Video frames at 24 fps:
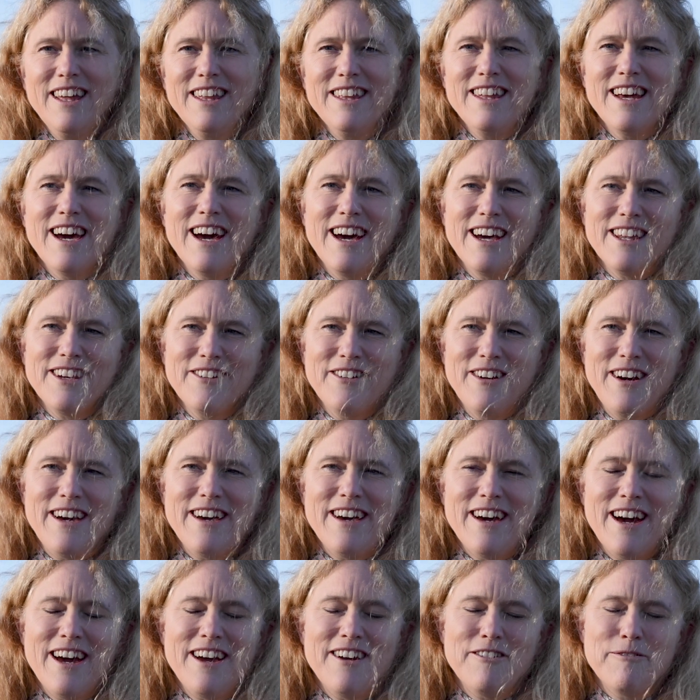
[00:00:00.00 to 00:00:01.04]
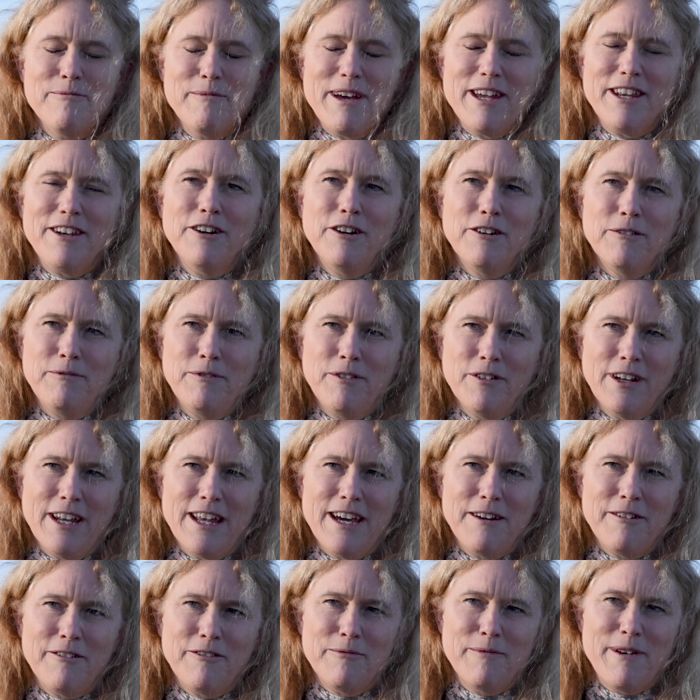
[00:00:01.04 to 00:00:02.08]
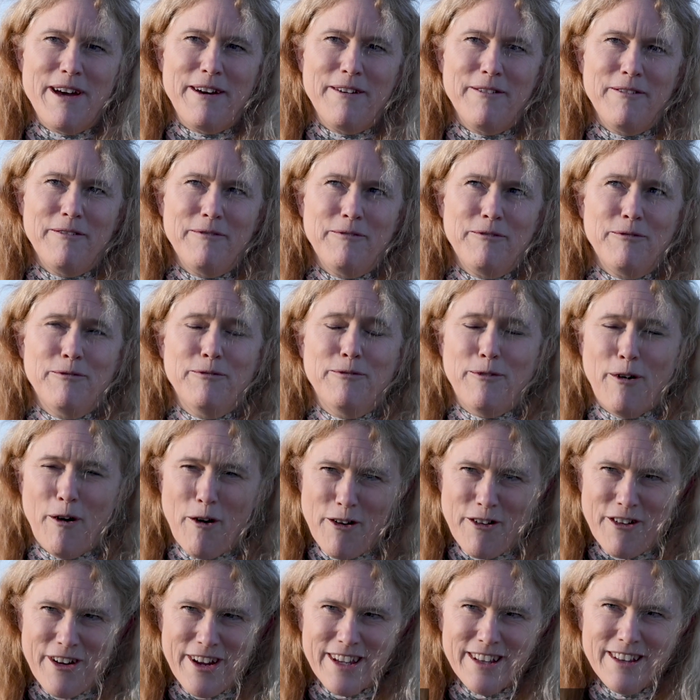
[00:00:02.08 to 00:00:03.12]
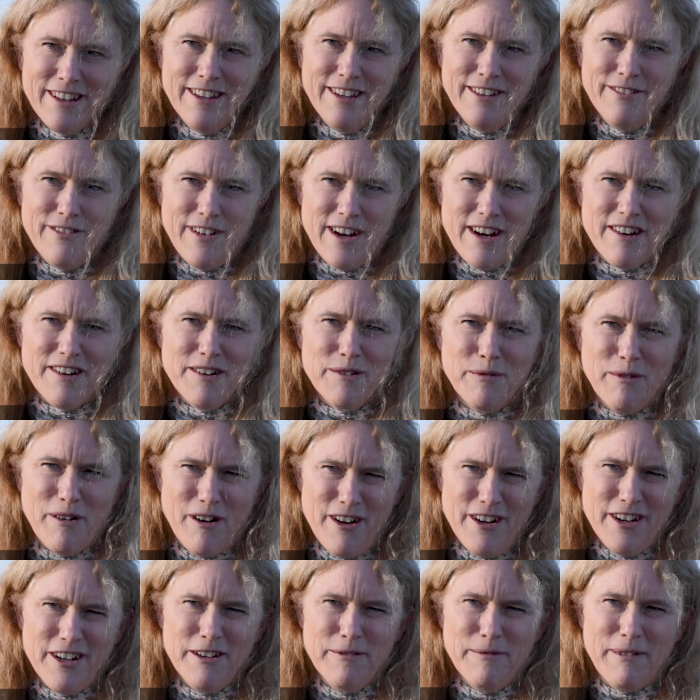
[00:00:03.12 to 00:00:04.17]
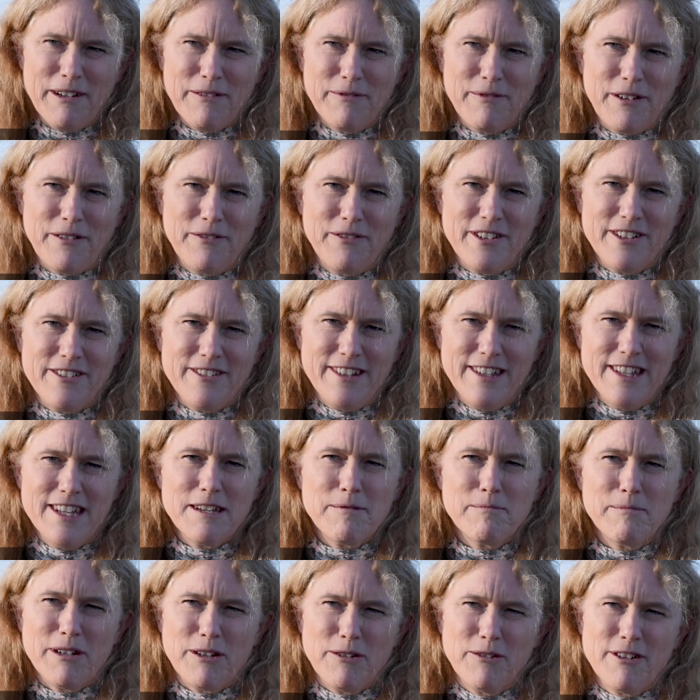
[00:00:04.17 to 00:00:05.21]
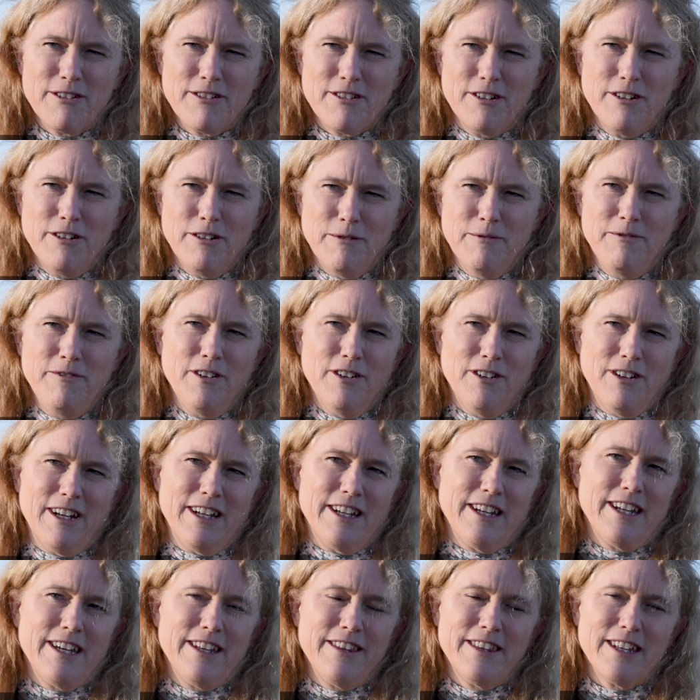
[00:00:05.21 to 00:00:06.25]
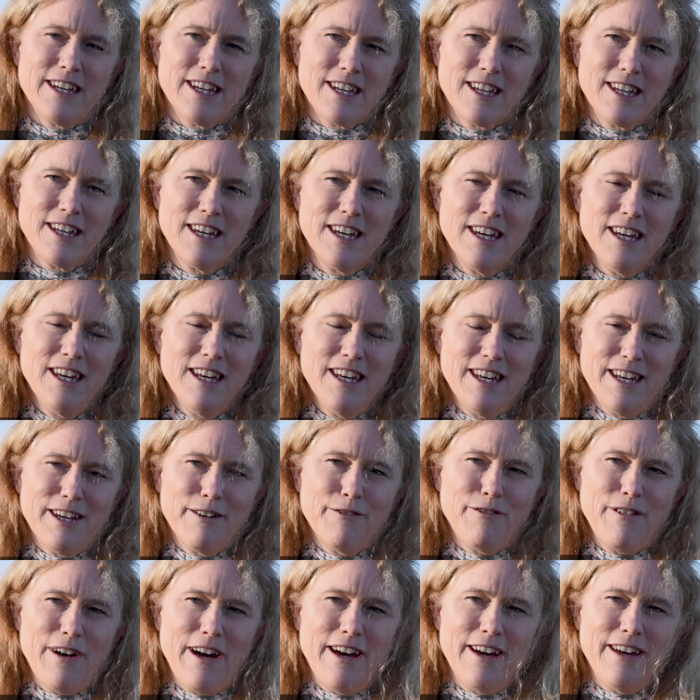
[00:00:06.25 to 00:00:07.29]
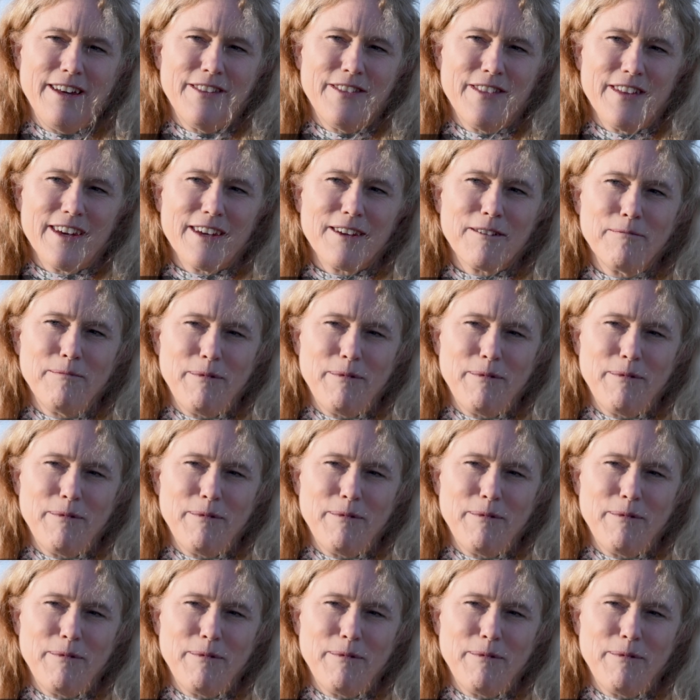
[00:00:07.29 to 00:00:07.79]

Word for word: Yeah, no, I, I, remain hopeful. I remain worried, very worried about what we're seeing, but also hopeful. And I think if I think